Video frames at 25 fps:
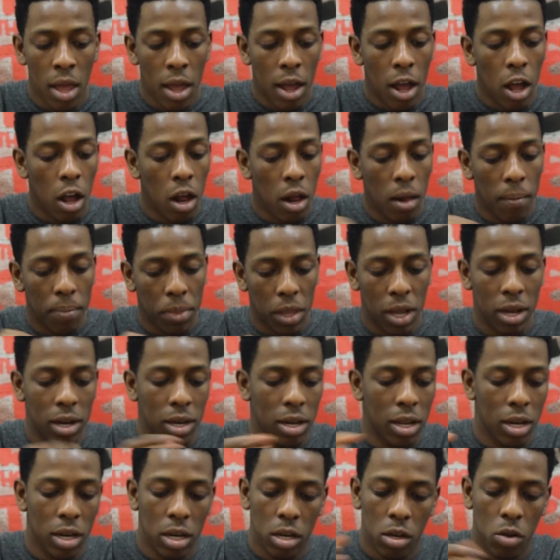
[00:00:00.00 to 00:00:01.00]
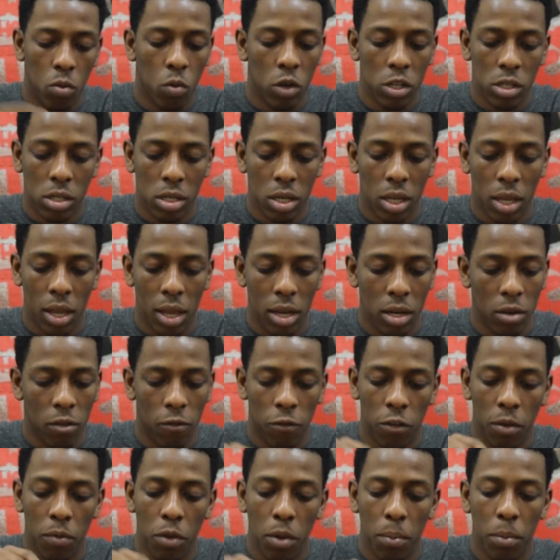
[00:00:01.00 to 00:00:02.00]
And then once again,
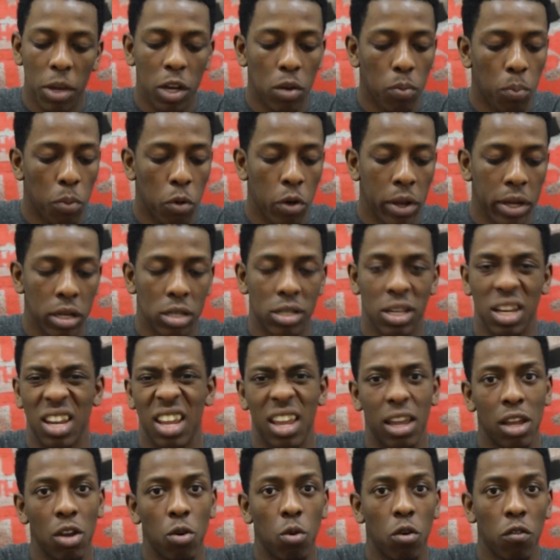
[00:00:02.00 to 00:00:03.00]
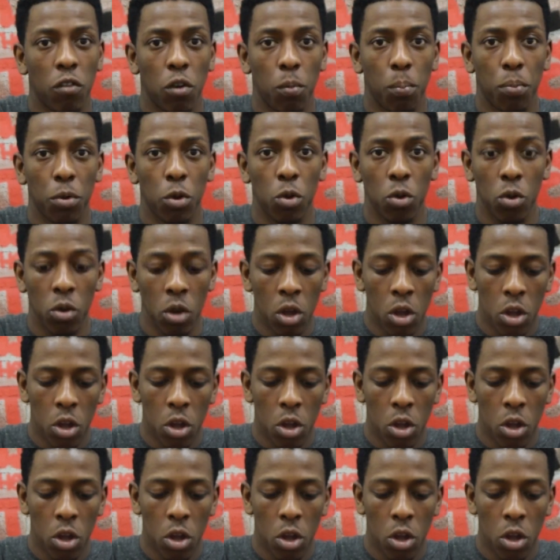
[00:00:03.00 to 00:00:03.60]
from the midpoint to the heel of the boot,